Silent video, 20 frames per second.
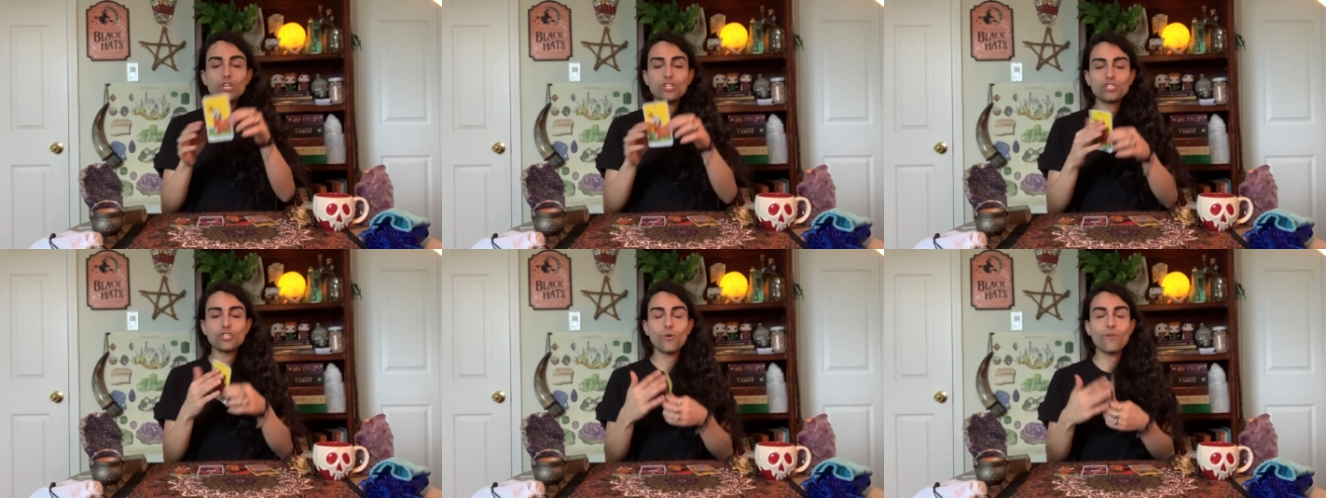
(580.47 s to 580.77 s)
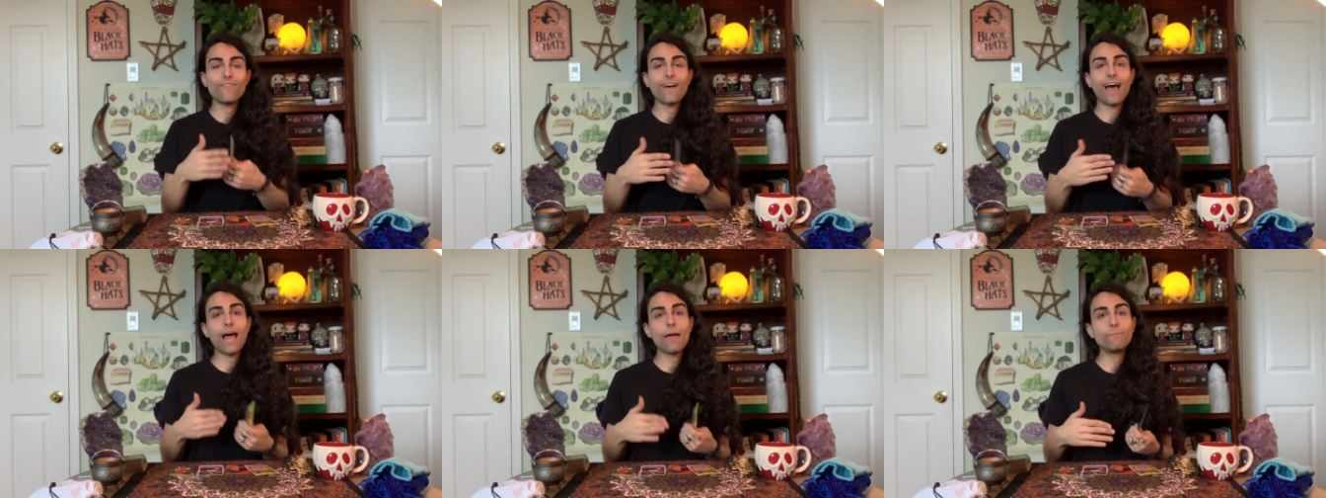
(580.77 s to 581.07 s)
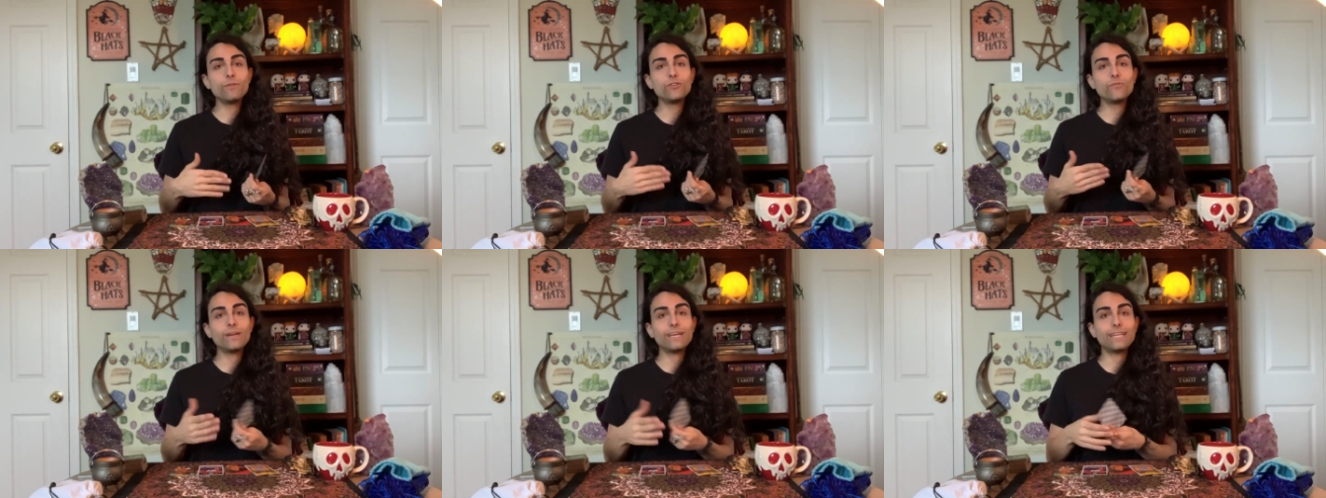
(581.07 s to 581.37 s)
So if
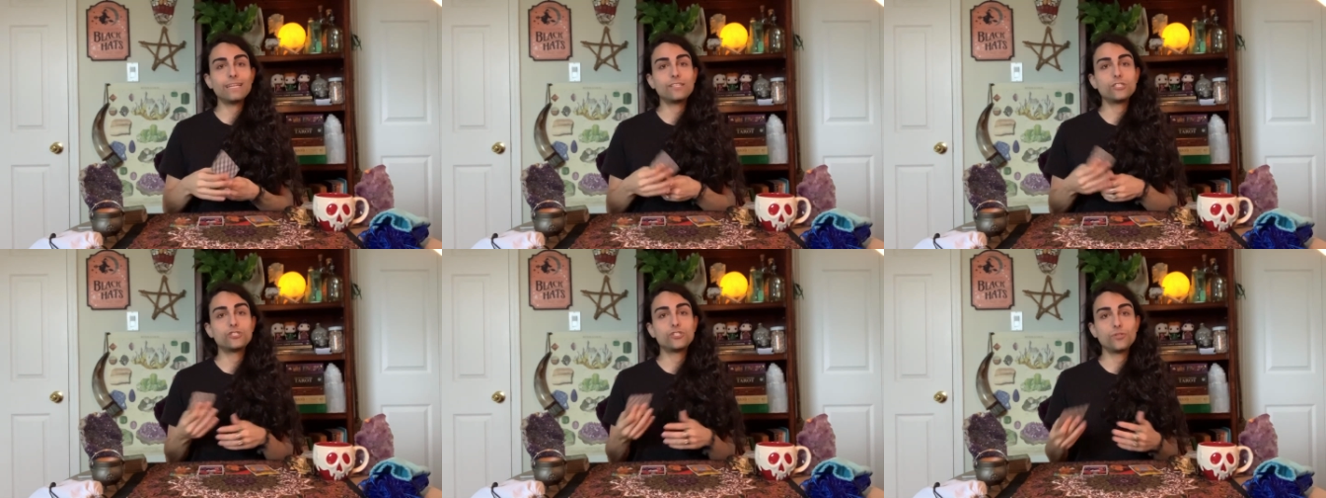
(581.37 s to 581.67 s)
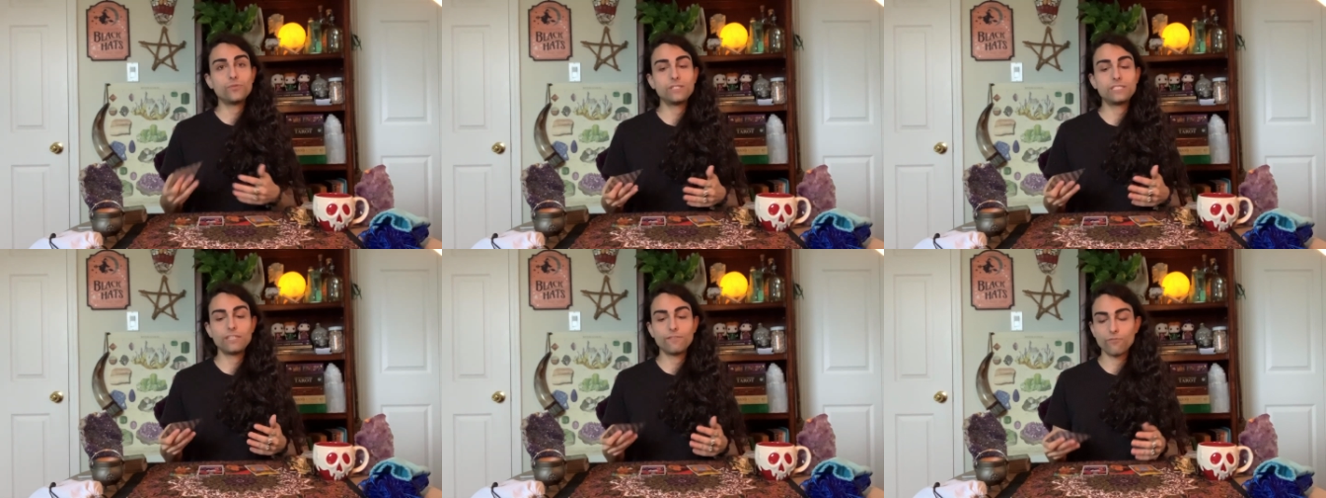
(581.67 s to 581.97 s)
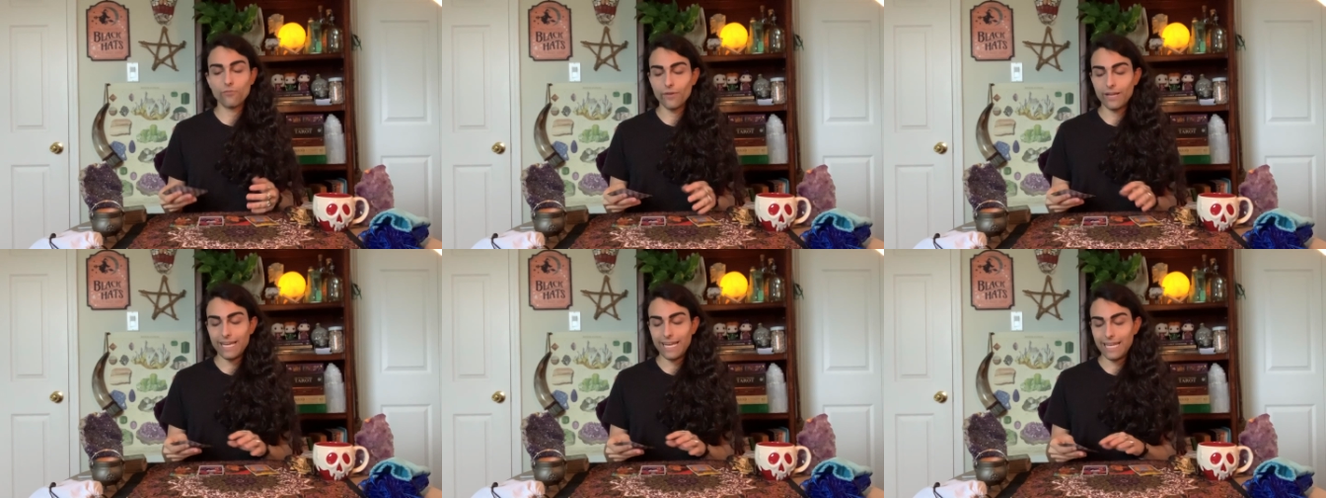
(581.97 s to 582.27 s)
I'm doing an
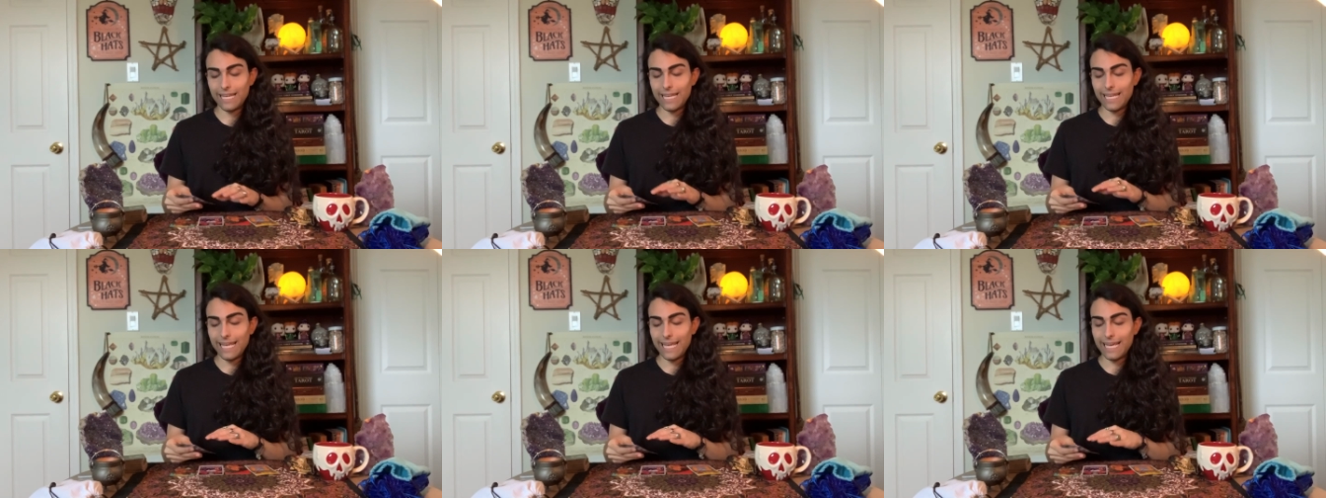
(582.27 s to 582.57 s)
intuitive reading